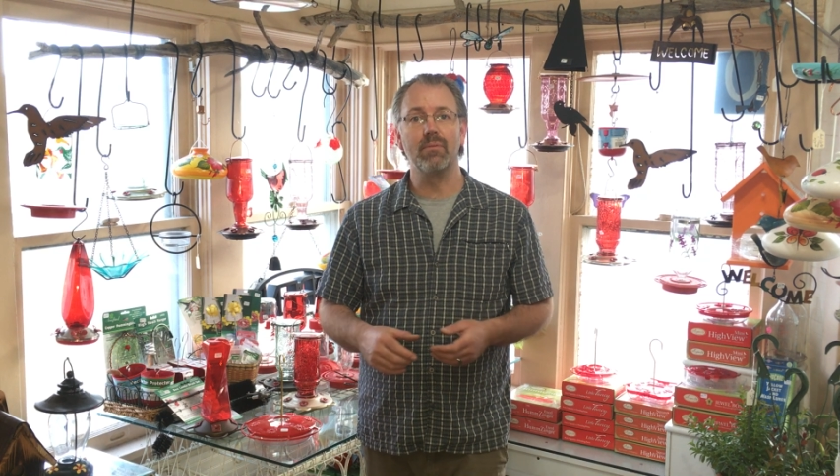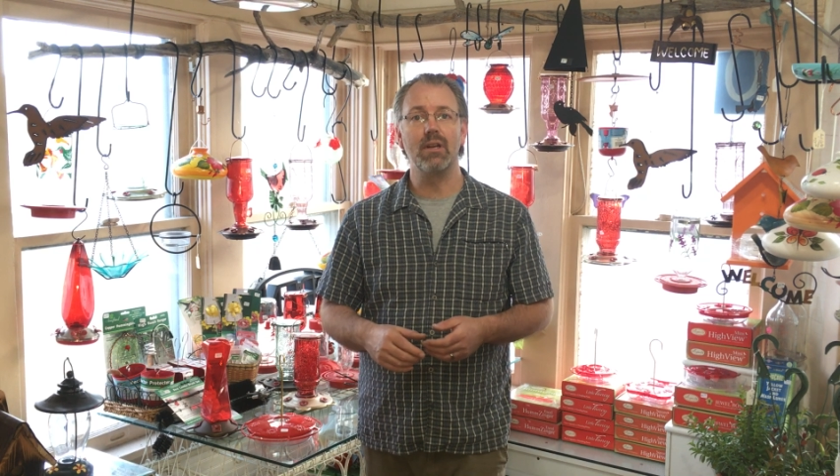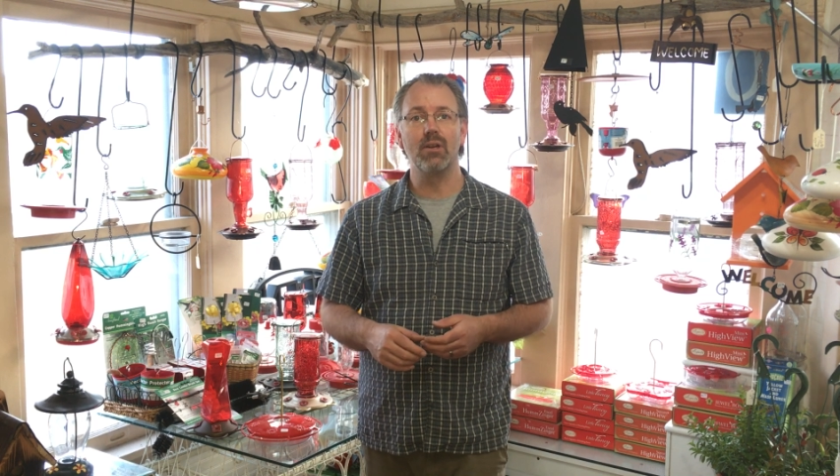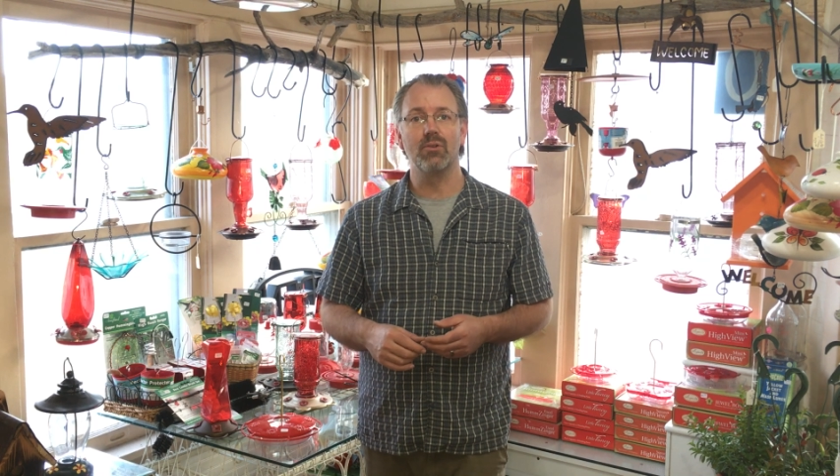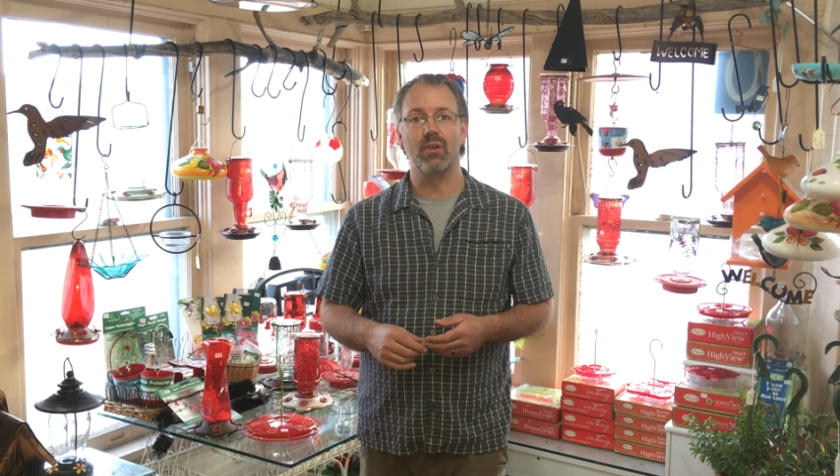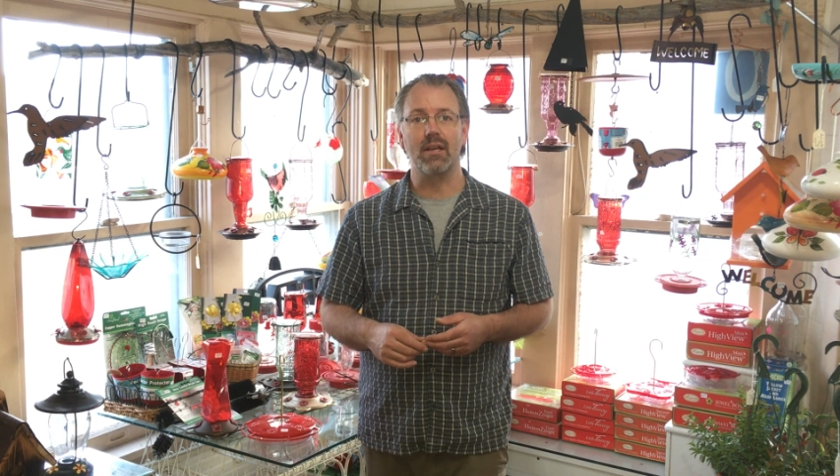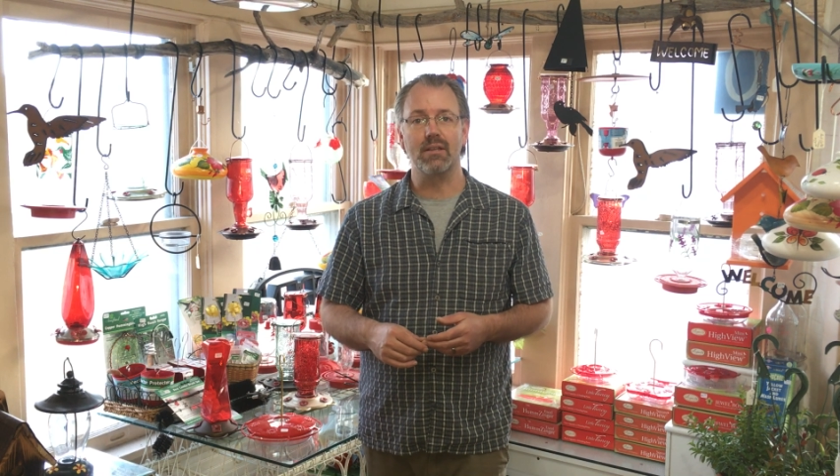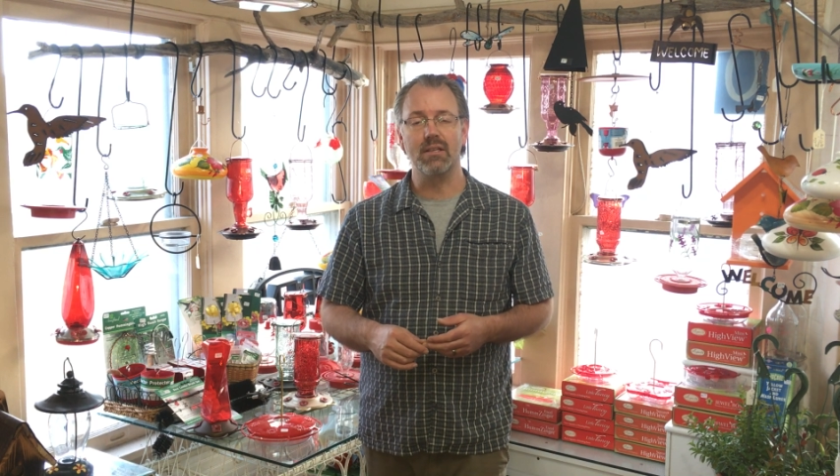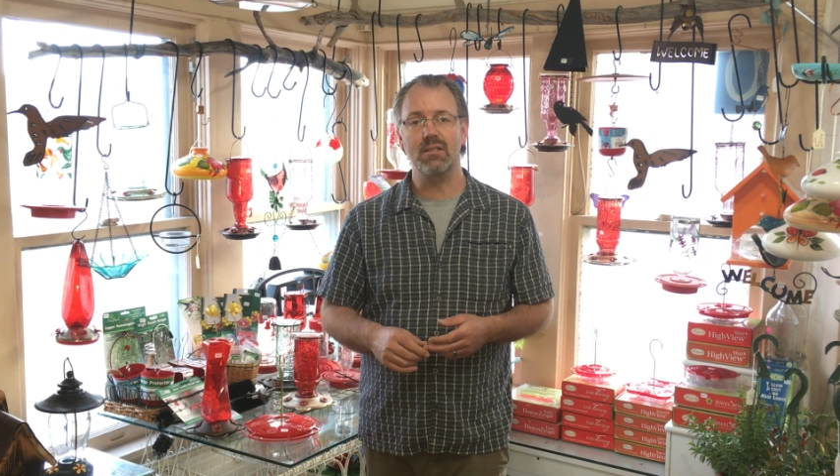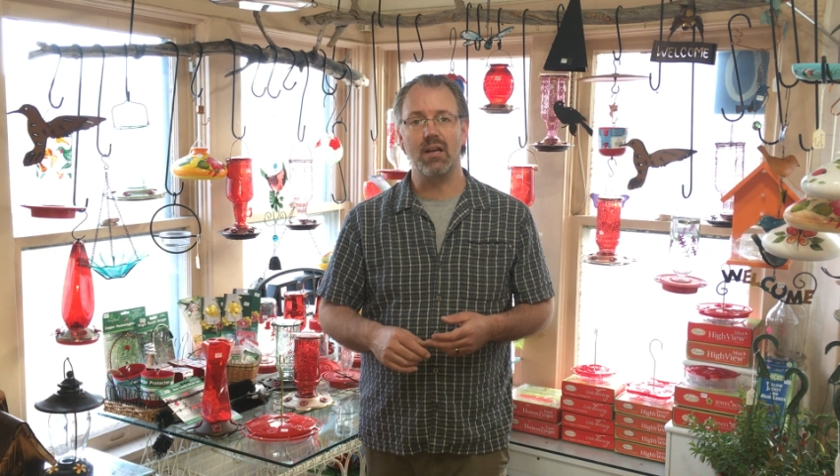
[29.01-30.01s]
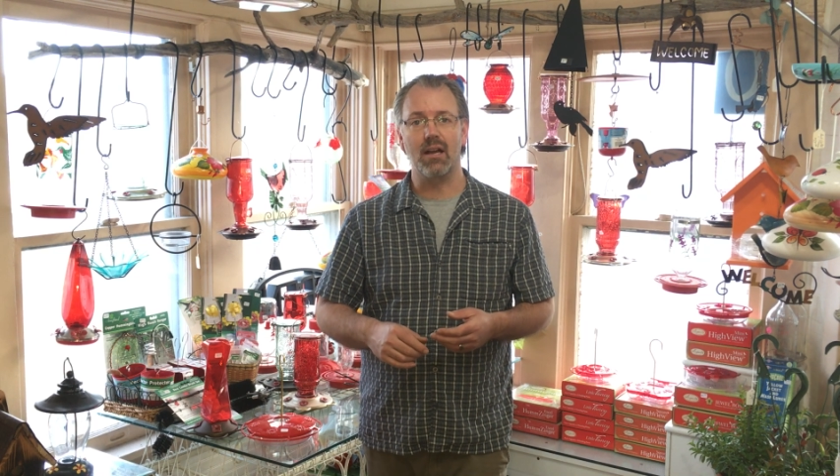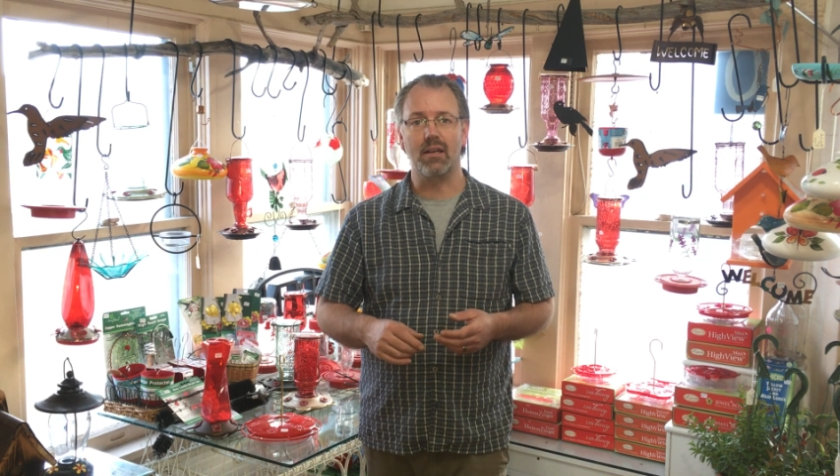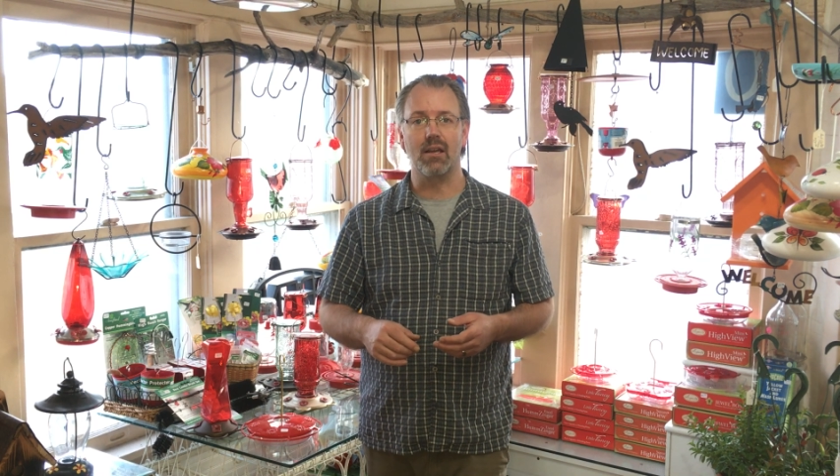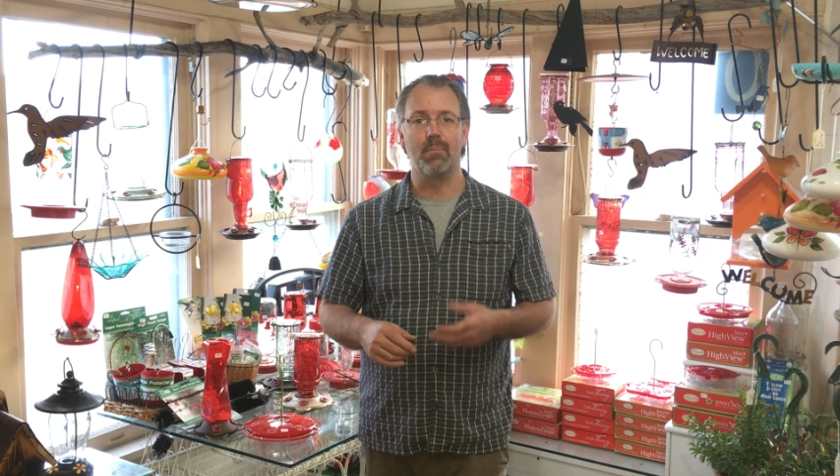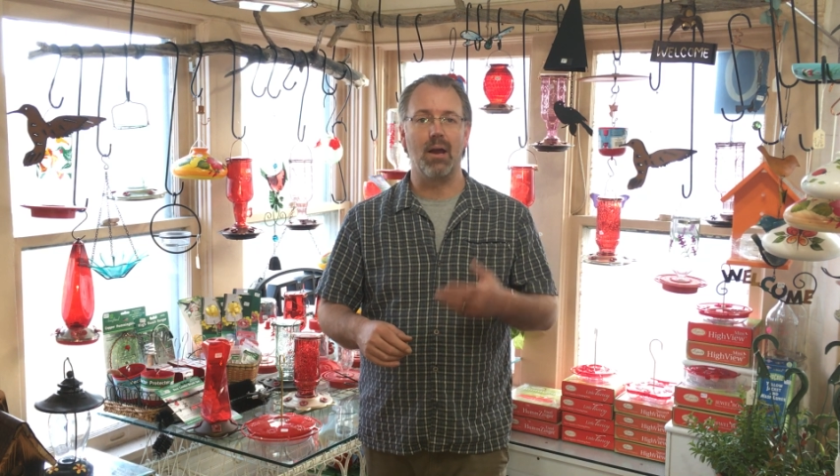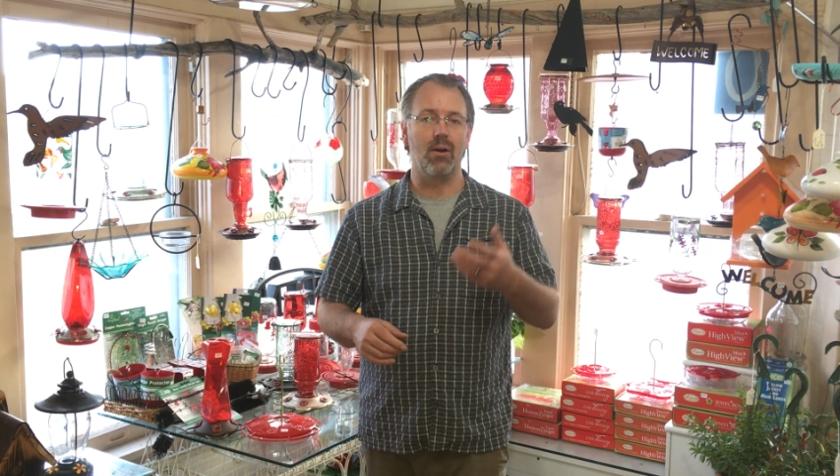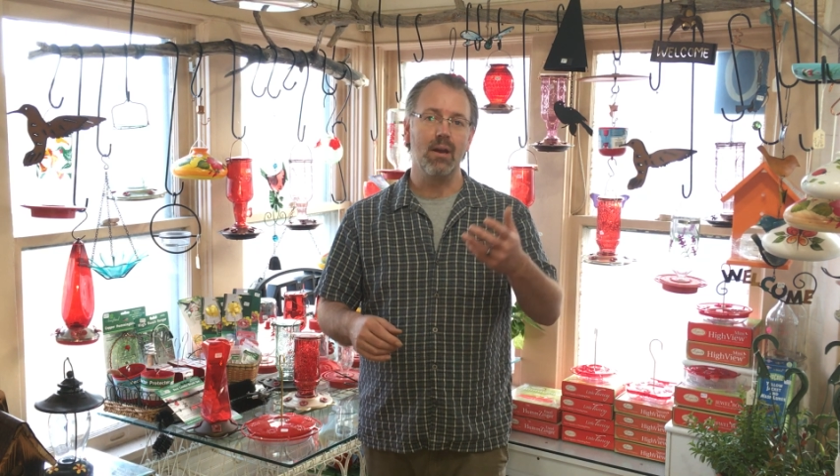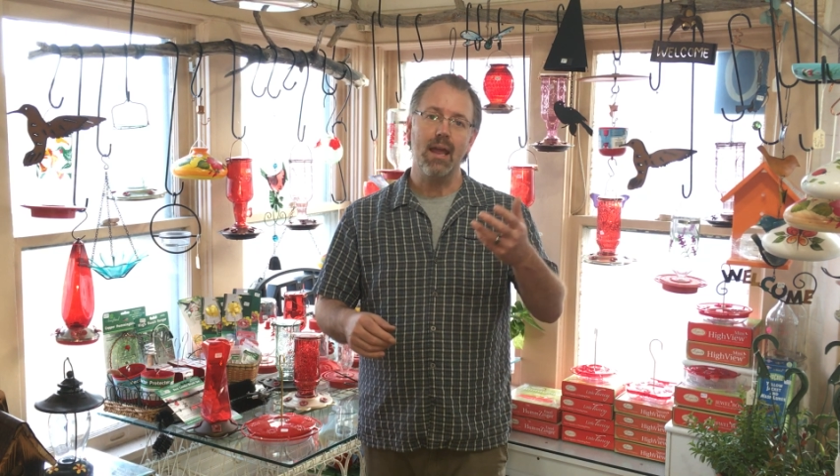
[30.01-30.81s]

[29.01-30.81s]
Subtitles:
videos like this, talking about